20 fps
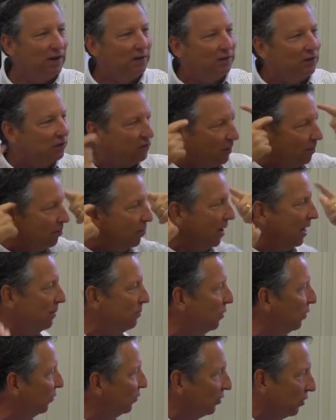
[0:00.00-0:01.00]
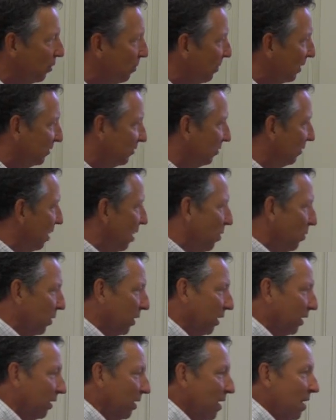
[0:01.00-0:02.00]
it's just their brain moves so much
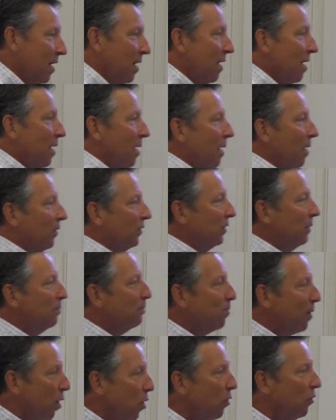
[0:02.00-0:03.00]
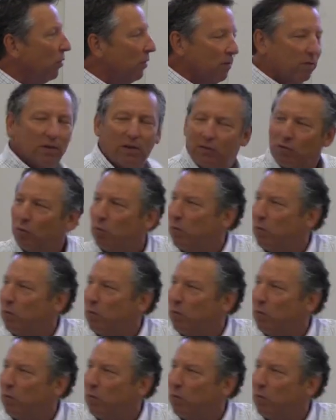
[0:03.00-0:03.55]
slower. See, both, this